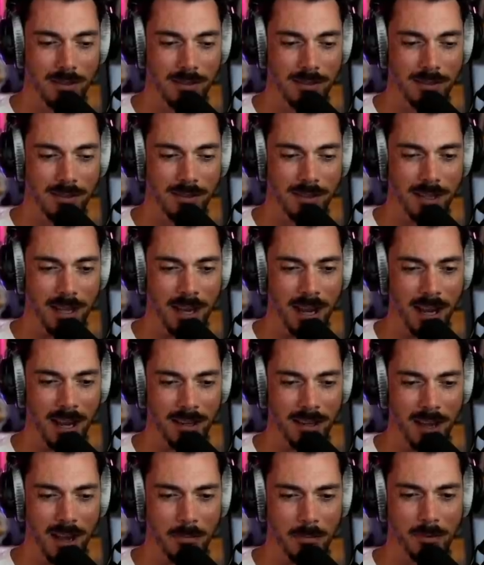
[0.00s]
Yeah,
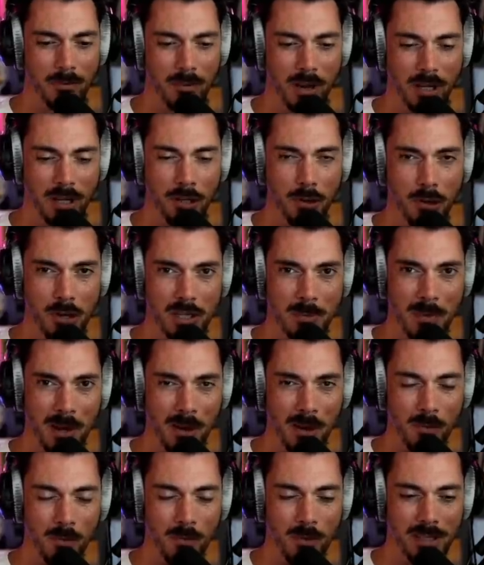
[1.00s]
I'm really curious
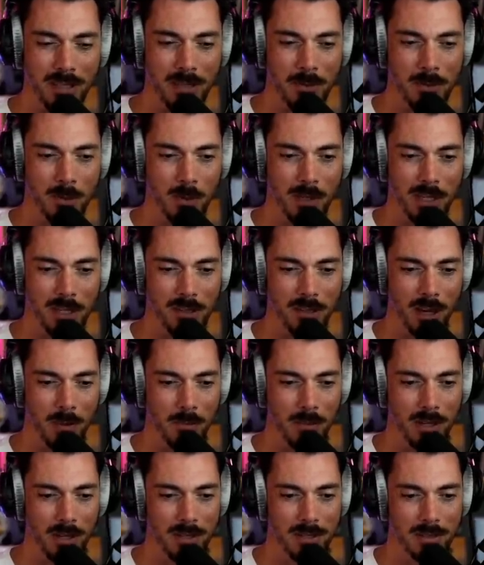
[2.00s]
about where Tim Sweeney's going with
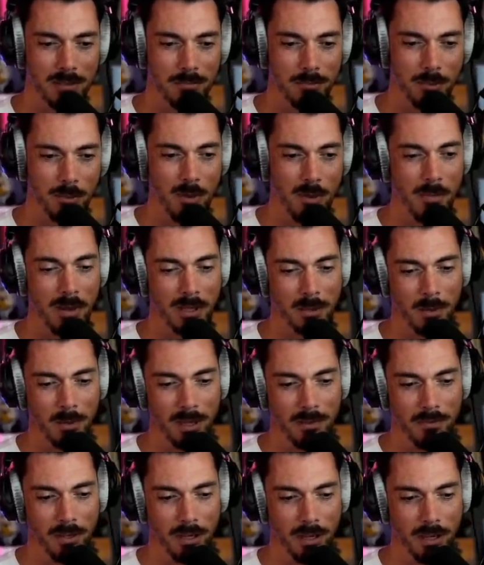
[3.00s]
this. We won't be able to play the video.